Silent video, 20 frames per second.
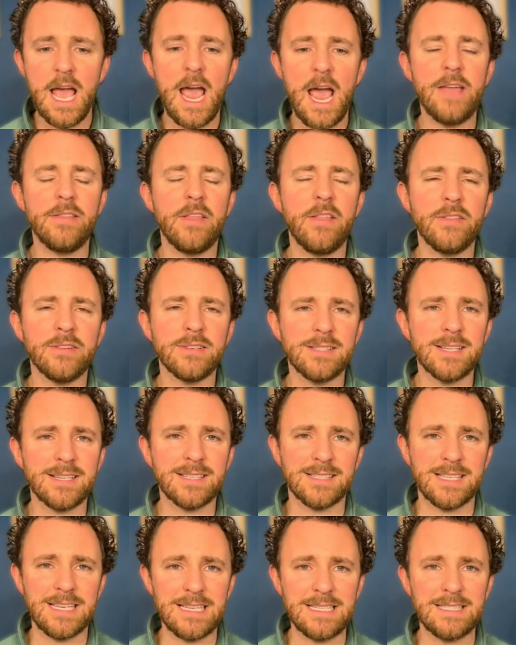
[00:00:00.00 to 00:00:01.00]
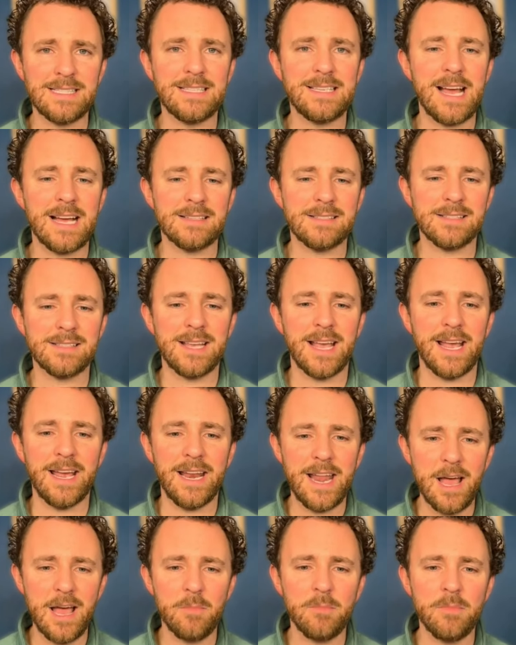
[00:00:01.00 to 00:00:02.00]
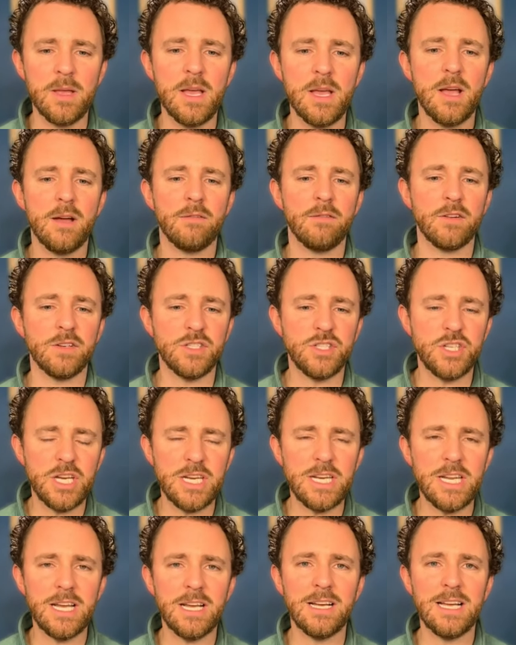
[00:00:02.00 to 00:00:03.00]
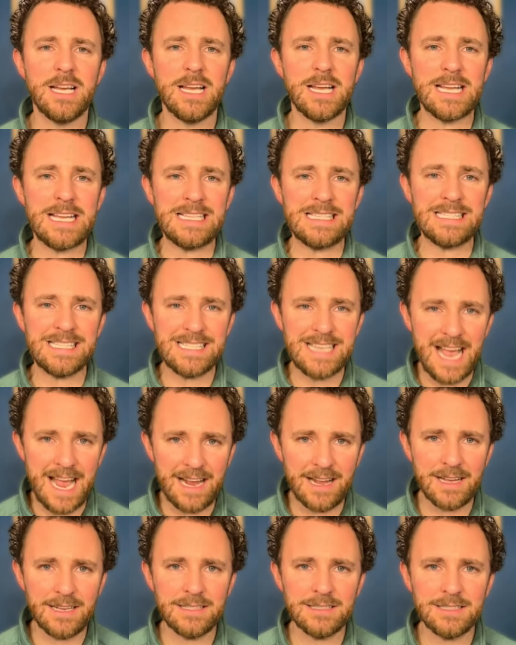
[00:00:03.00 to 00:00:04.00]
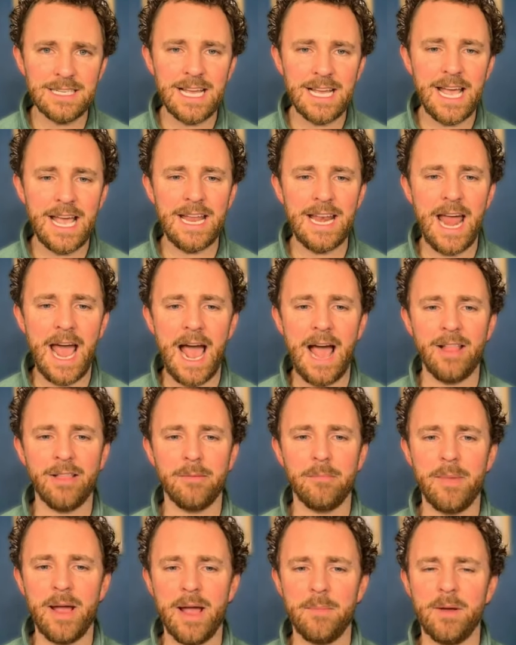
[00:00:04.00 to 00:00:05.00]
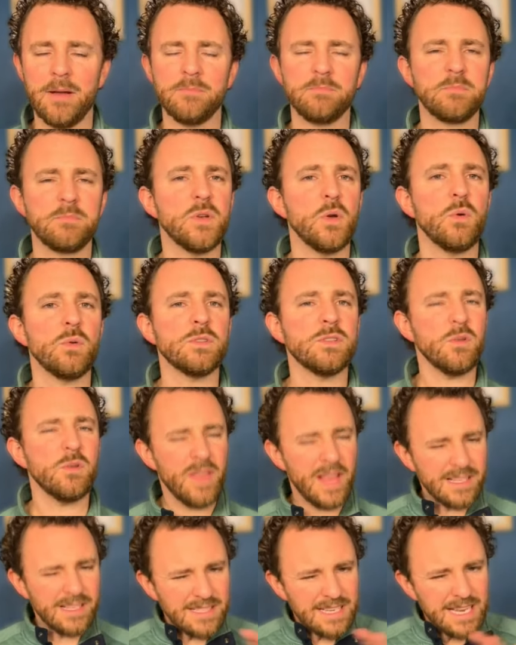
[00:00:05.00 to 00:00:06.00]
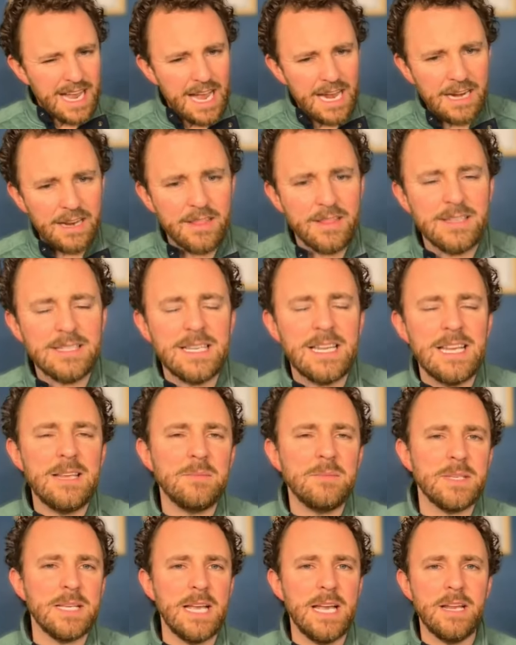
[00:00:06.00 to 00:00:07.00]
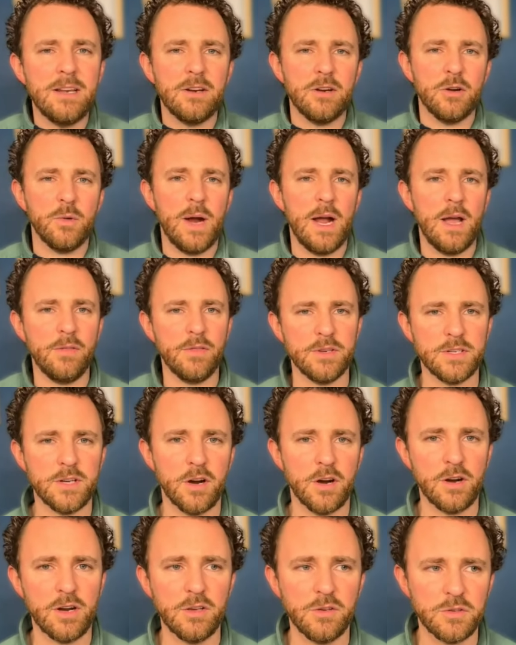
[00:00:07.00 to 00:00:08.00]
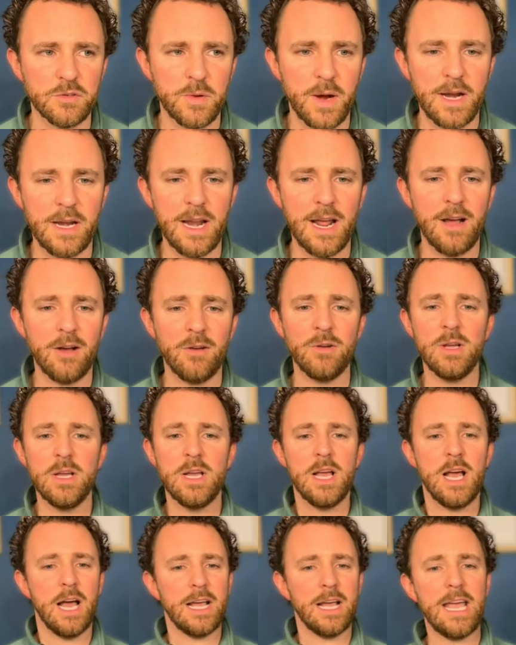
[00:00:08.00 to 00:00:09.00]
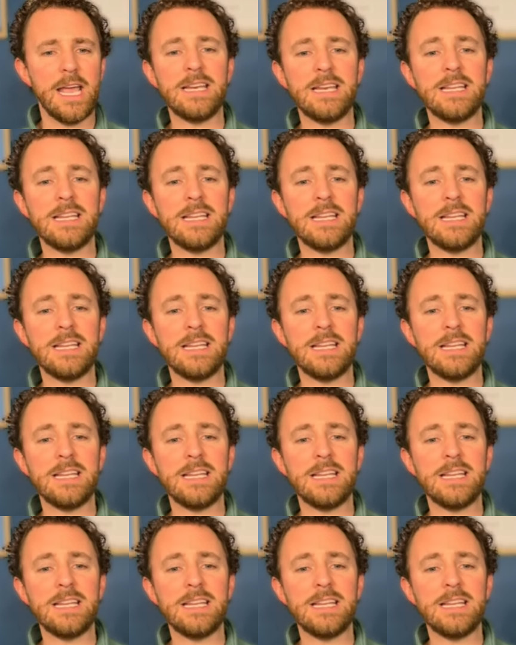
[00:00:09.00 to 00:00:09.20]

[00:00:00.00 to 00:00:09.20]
And then the 6 seeds, Texas A&M, Virginia, Gonzaga, and Alabama. So that's kind of the teams in and around the Tar Heels right now. Again,